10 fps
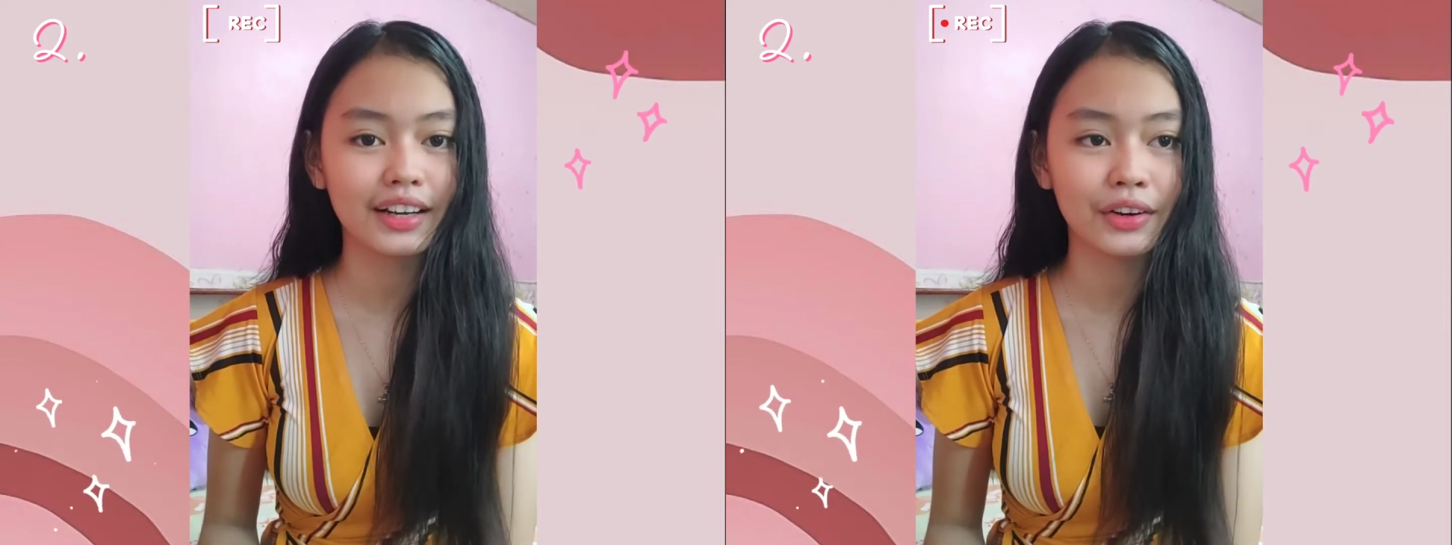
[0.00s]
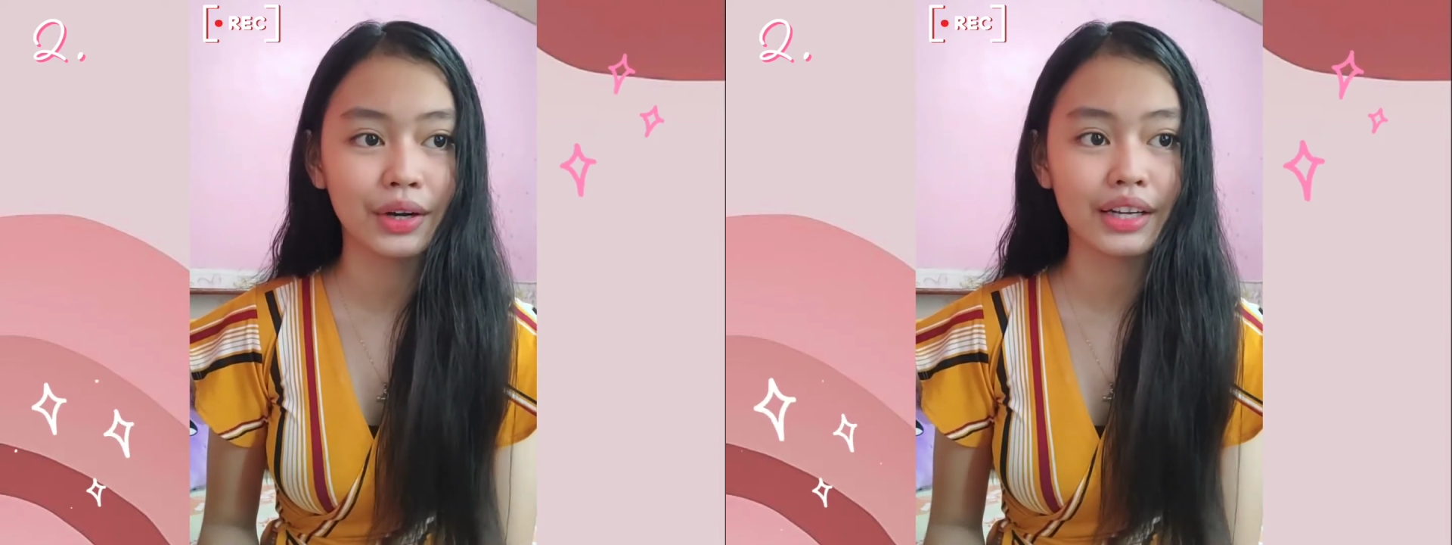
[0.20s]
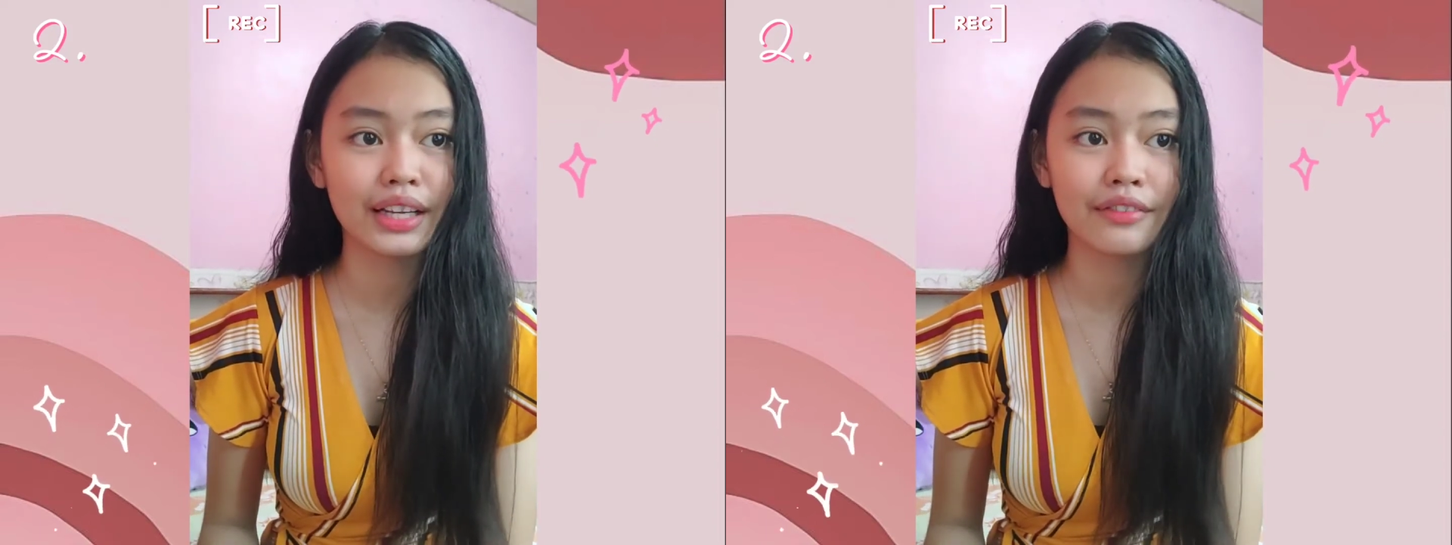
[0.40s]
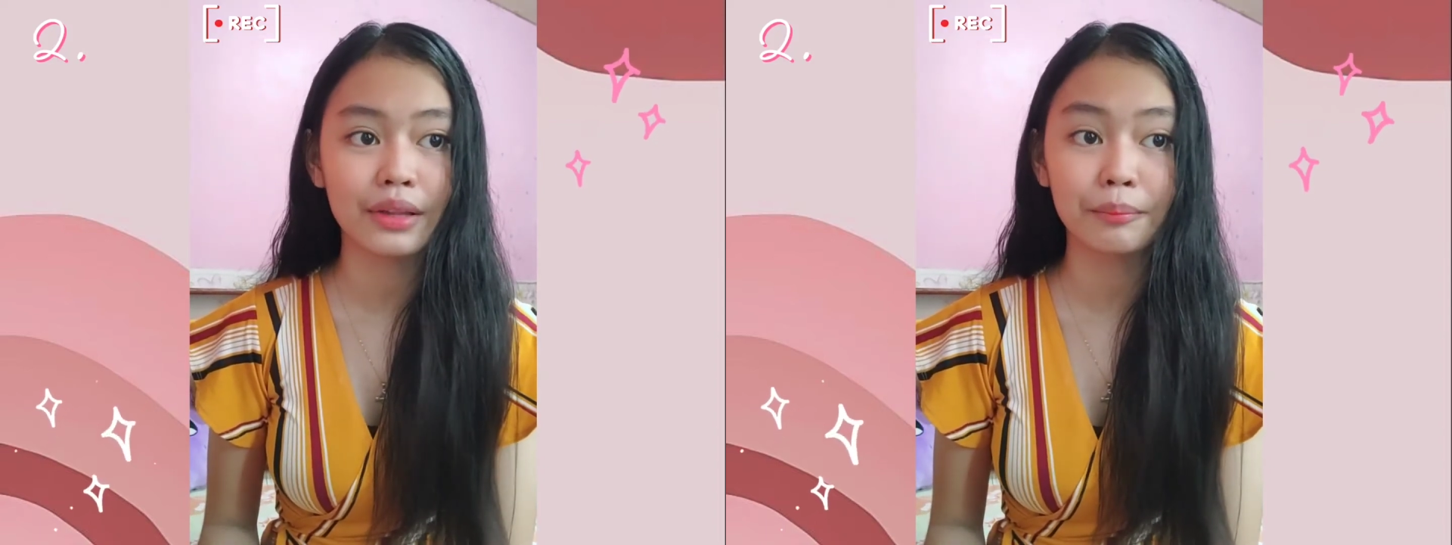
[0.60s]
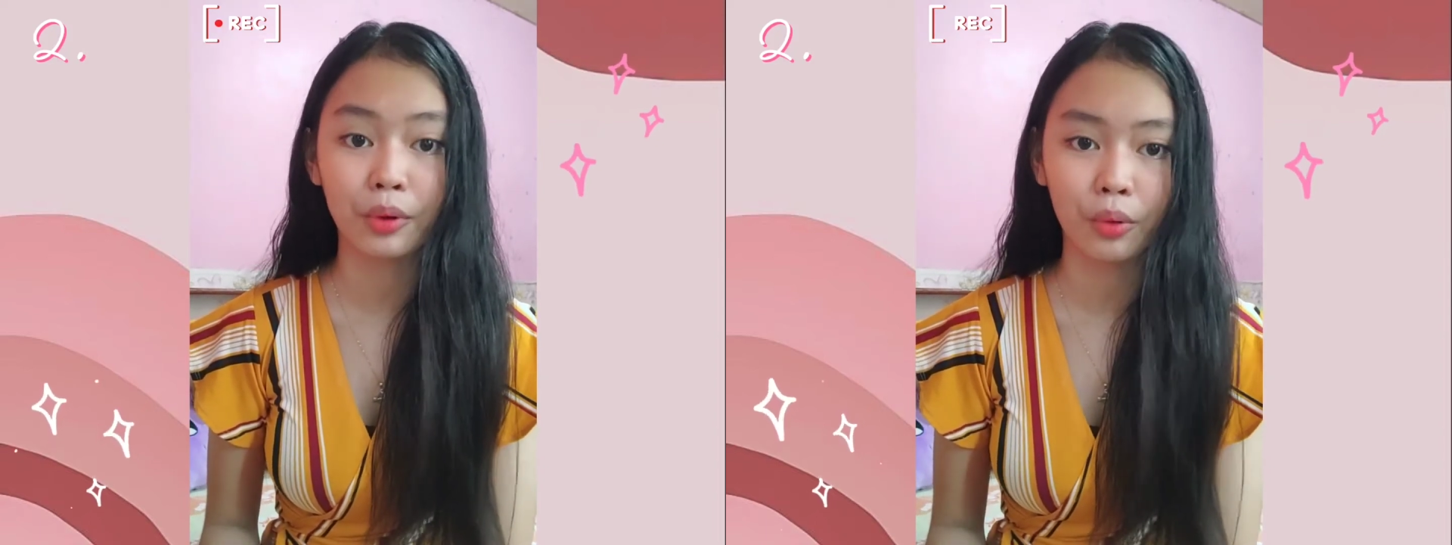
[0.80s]
or
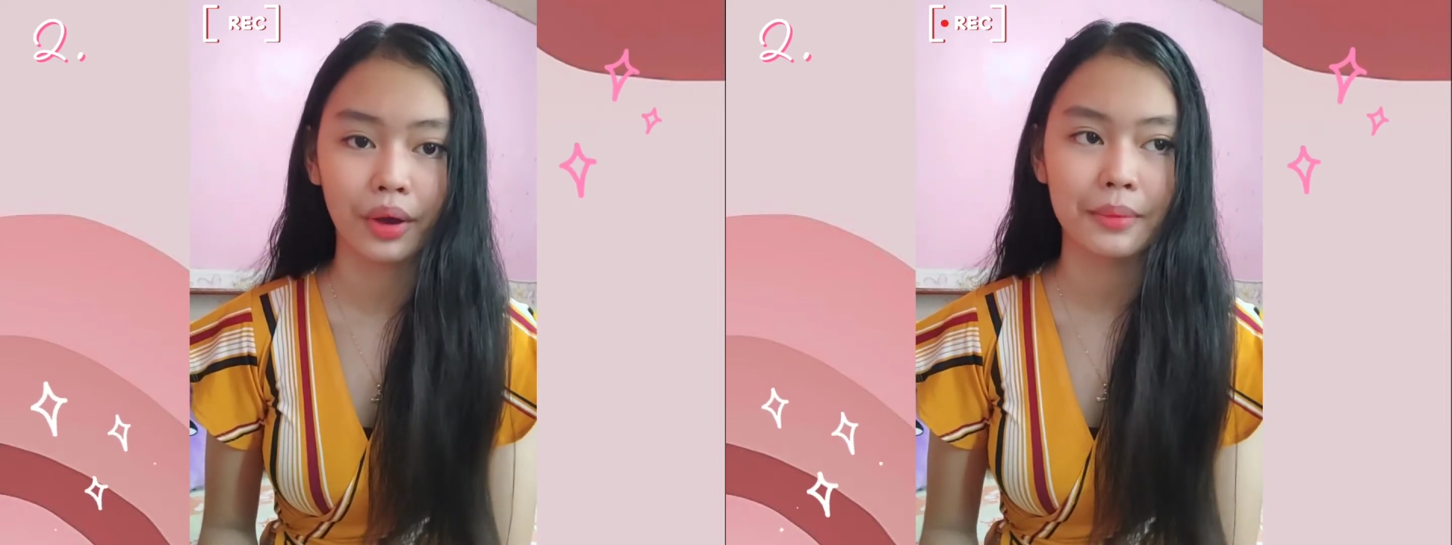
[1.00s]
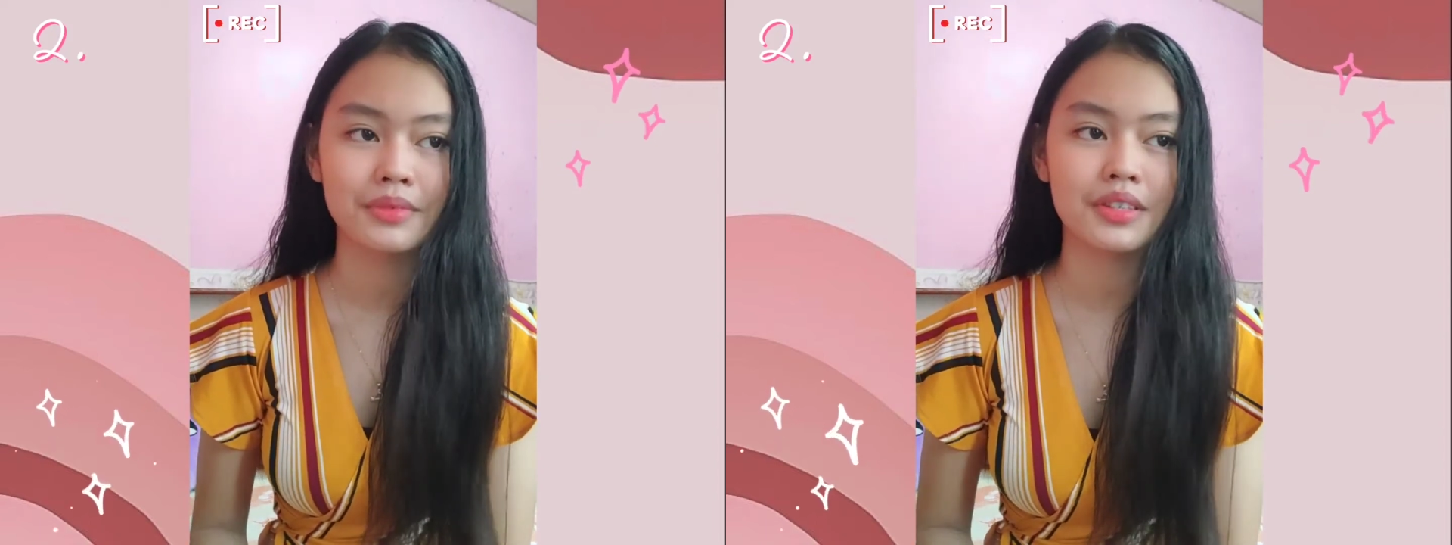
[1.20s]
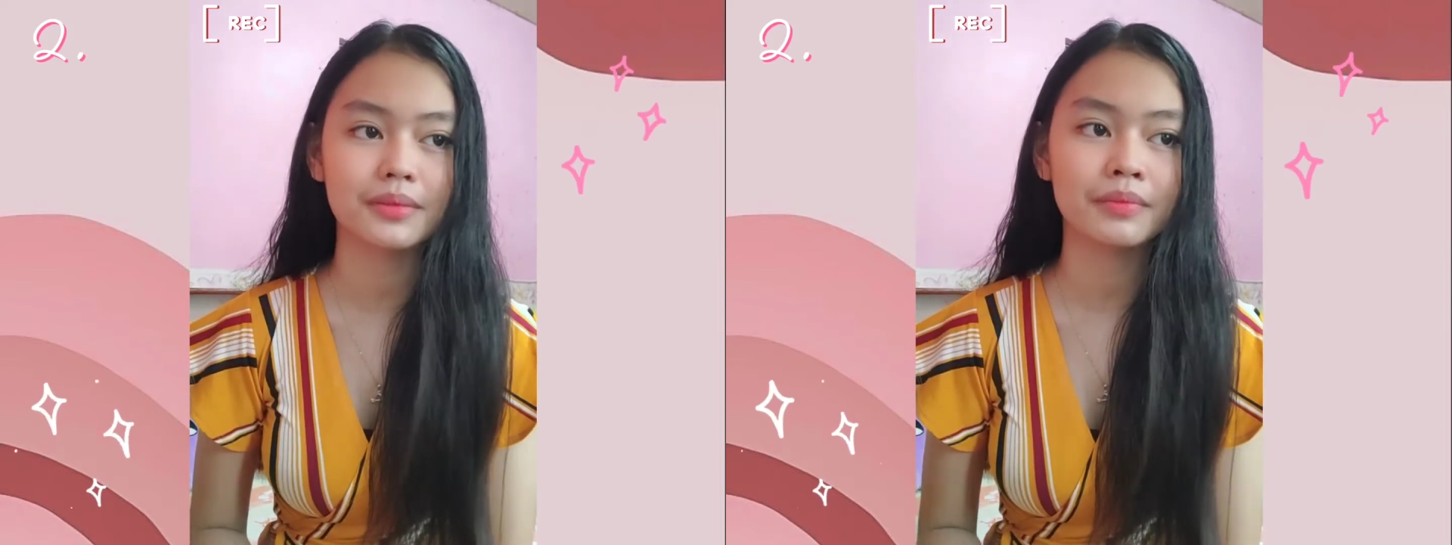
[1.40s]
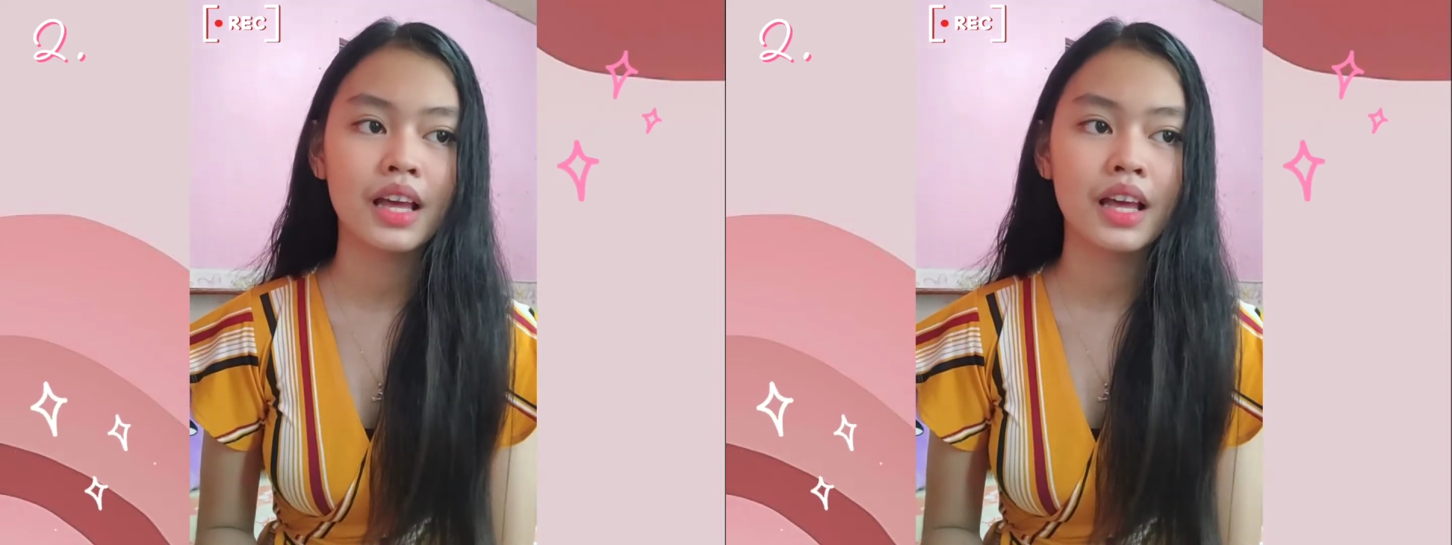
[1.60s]
even poems.